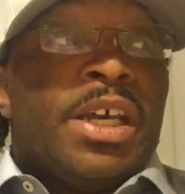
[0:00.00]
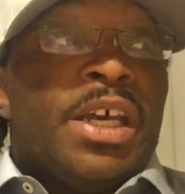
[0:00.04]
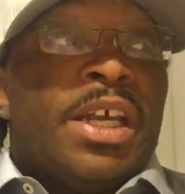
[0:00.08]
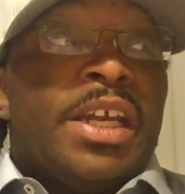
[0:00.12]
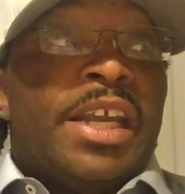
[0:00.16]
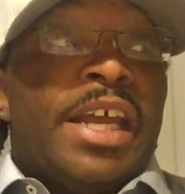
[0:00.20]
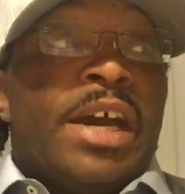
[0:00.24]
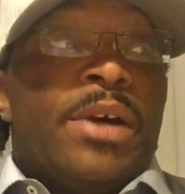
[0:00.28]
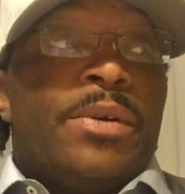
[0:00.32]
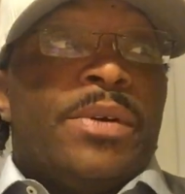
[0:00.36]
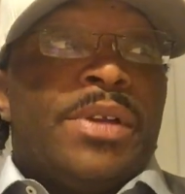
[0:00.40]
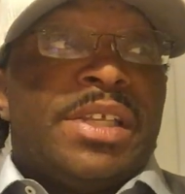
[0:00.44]

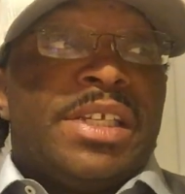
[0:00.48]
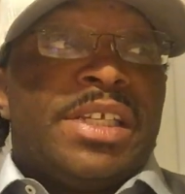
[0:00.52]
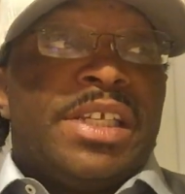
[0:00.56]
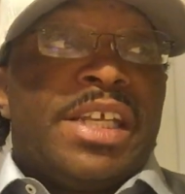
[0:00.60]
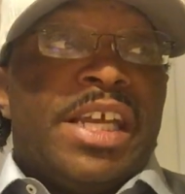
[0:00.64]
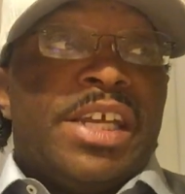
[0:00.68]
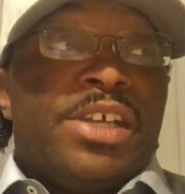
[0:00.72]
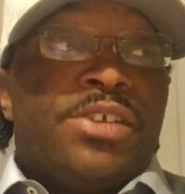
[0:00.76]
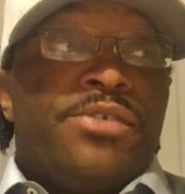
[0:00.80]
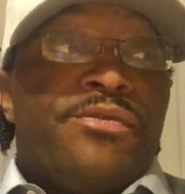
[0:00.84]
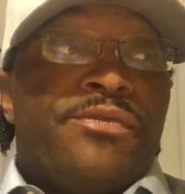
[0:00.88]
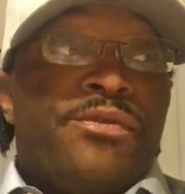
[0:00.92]
Now in
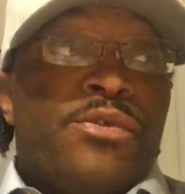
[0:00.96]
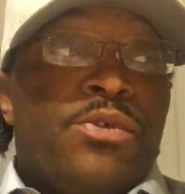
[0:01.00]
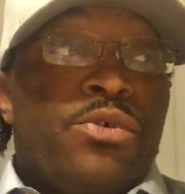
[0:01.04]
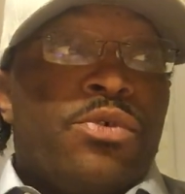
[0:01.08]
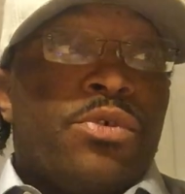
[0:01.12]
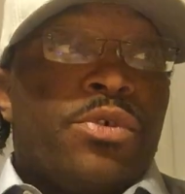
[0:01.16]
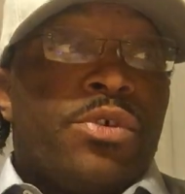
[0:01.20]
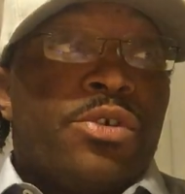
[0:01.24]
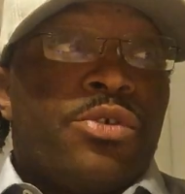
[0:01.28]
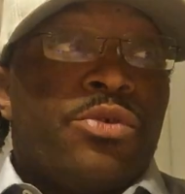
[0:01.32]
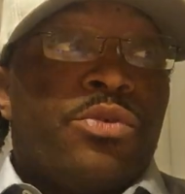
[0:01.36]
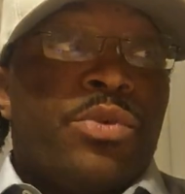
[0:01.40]
stage
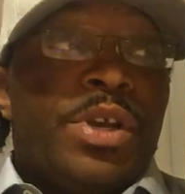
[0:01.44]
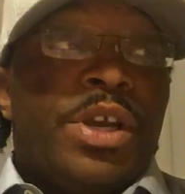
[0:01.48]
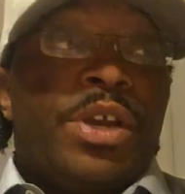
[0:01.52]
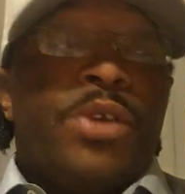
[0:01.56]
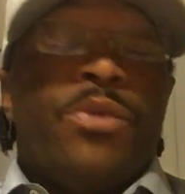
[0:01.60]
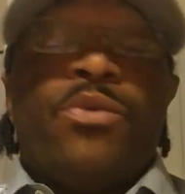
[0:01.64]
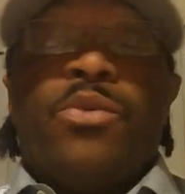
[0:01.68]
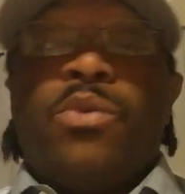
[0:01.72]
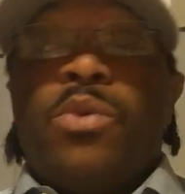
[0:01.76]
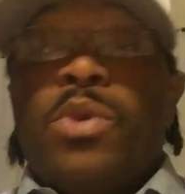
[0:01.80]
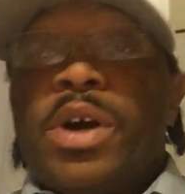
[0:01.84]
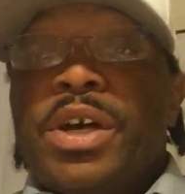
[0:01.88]
4, we
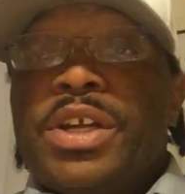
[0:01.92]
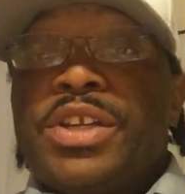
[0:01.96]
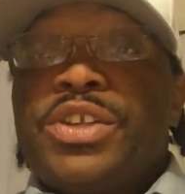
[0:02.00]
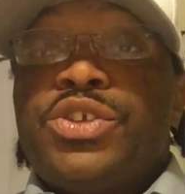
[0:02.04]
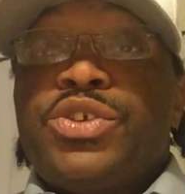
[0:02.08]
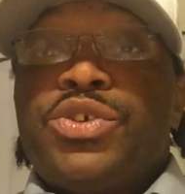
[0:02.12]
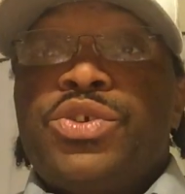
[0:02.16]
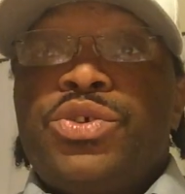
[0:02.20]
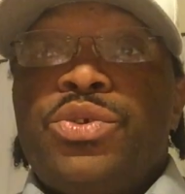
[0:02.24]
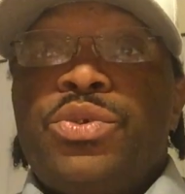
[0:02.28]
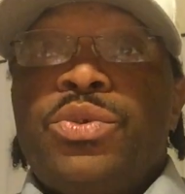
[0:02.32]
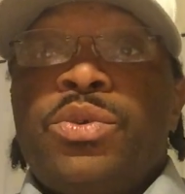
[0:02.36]
want
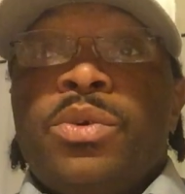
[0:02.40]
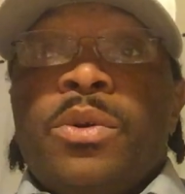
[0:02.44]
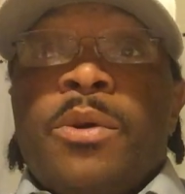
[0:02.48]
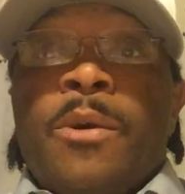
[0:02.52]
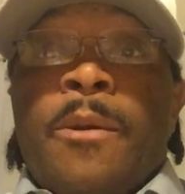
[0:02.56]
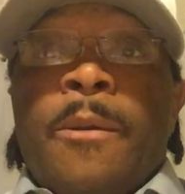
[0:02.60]
to